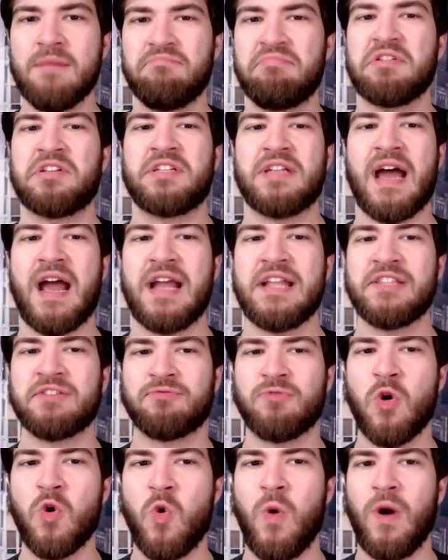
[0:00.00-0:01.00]
besides
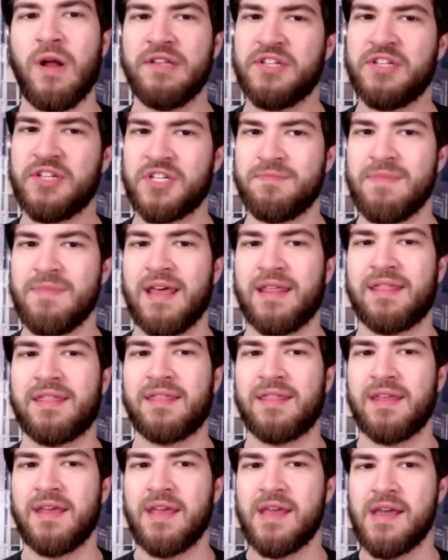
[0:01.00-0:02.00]
Roquan
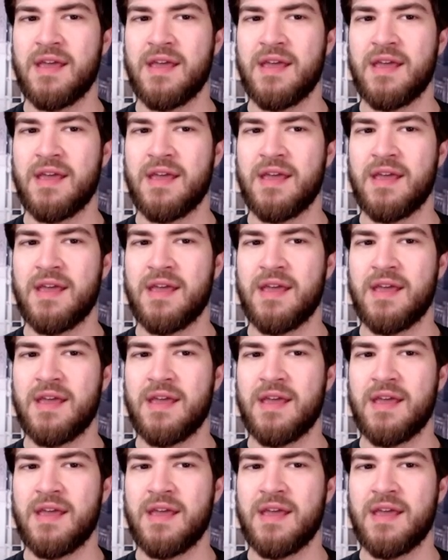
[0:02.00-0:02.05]
Smith